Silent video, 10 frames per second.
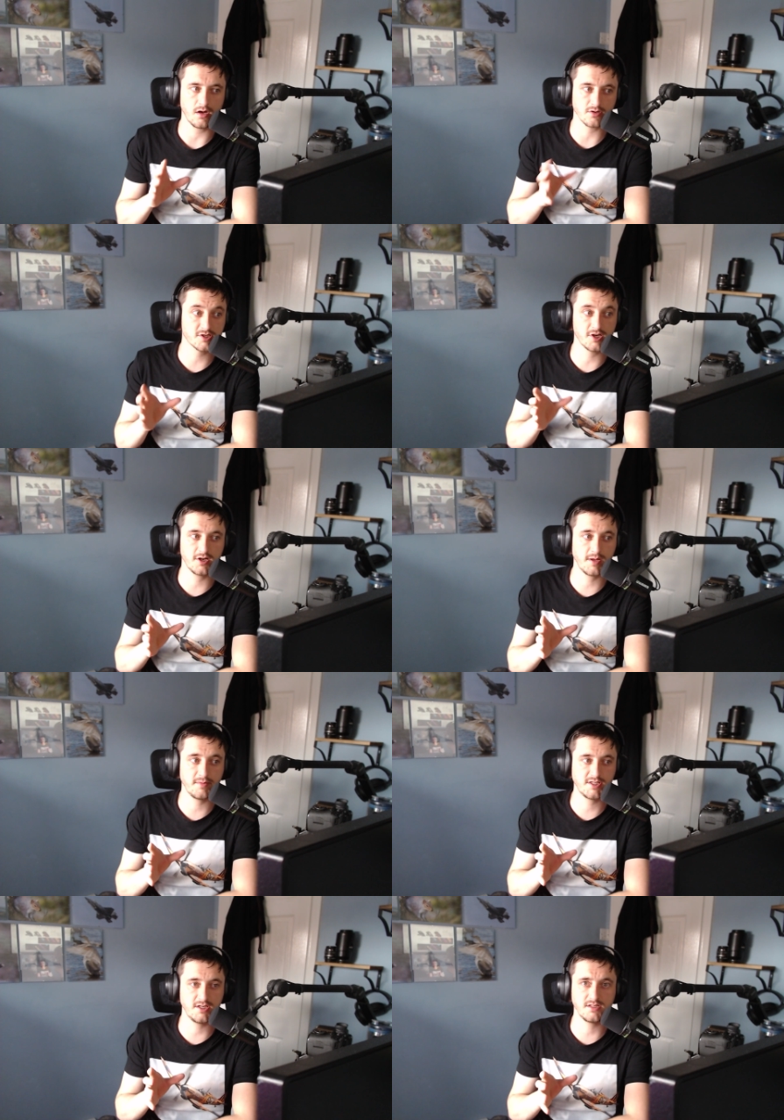on certain
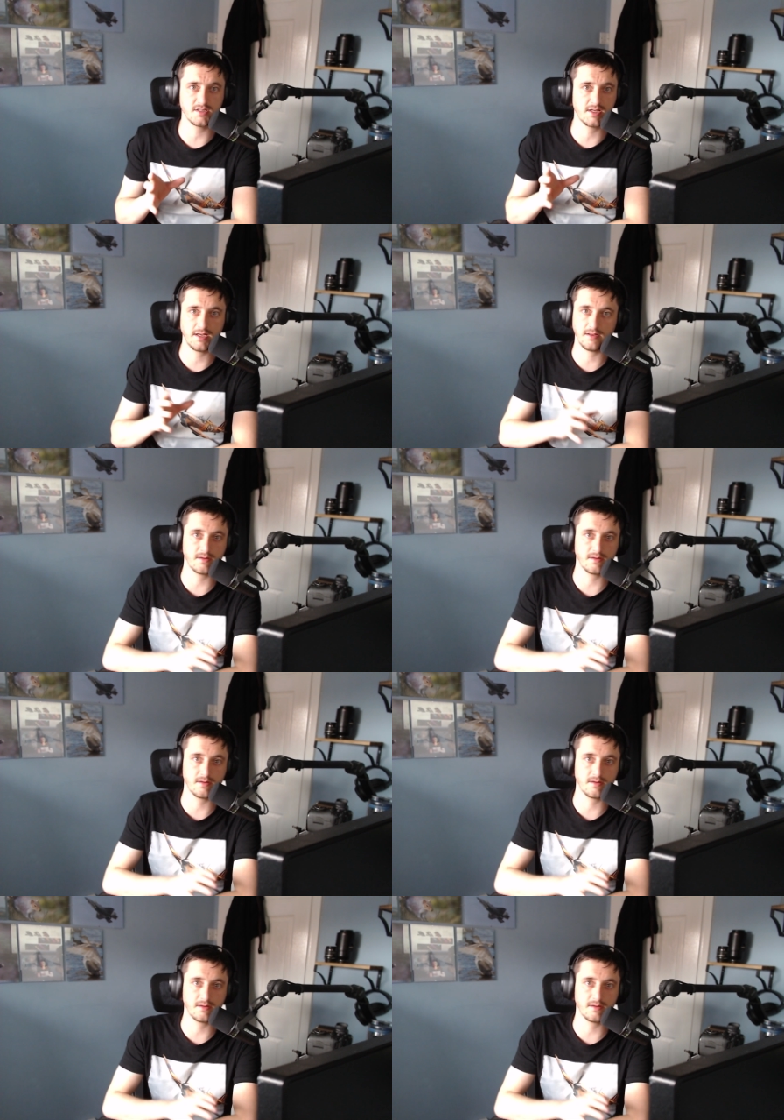images, and